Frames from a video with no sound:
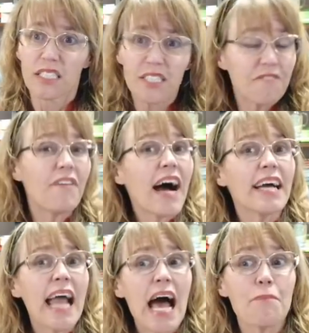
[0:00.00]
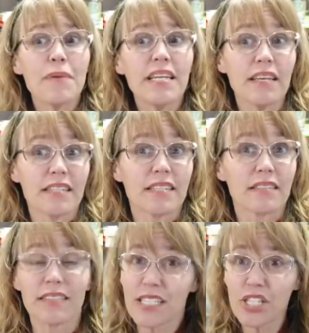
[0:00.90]
Define happiness.
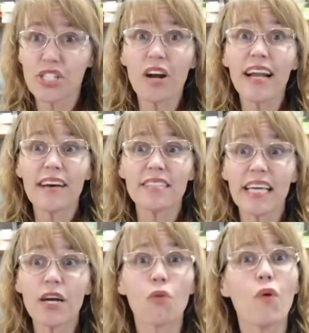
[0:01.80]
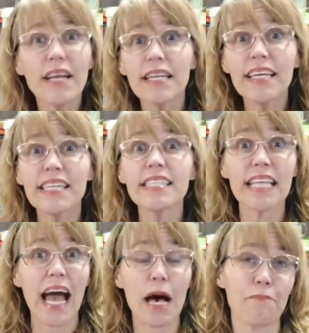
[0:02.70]
Let's start out there. What is
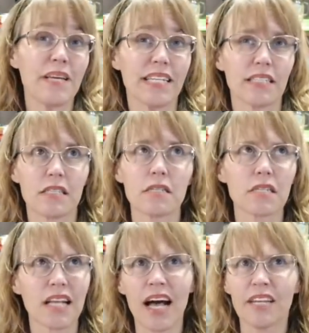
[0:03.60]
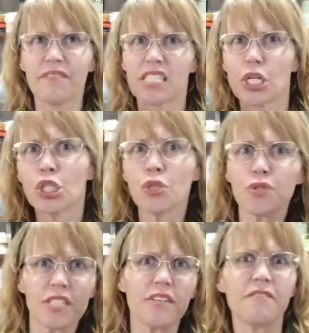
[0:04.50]
happiness? This is kind of this
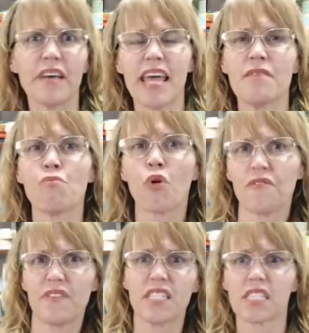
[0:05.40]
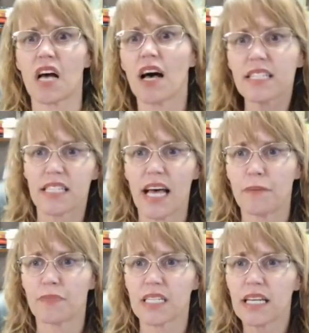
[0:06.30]
elusive, amorphous
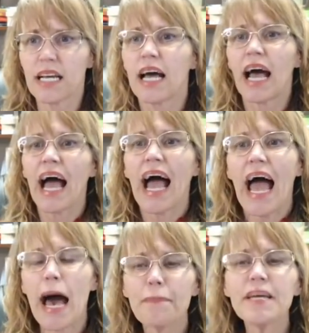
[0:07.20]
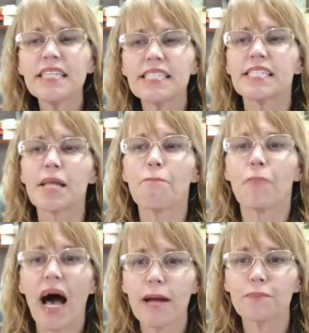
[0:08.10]
concept. Happiness is a
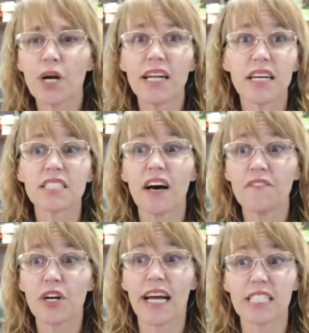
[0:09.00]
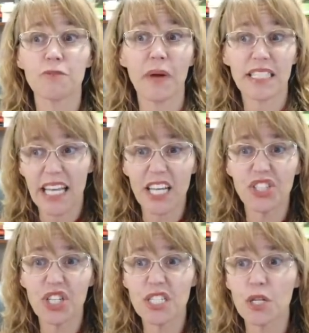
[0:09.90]
byproduct of your
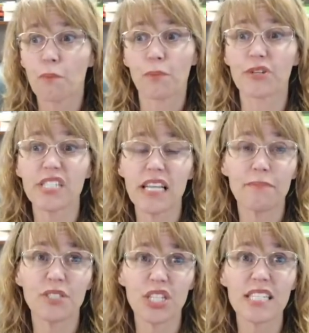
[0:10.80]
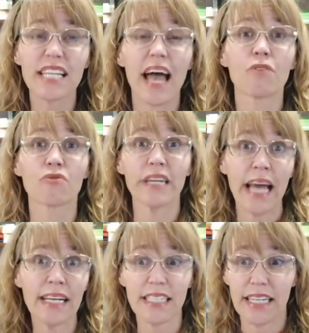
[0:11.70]
expectations, perceptions, and
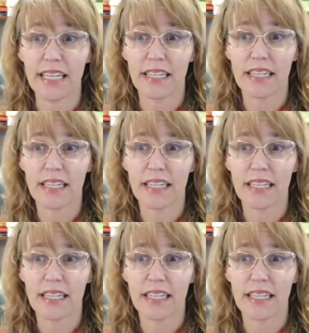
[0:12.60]
reality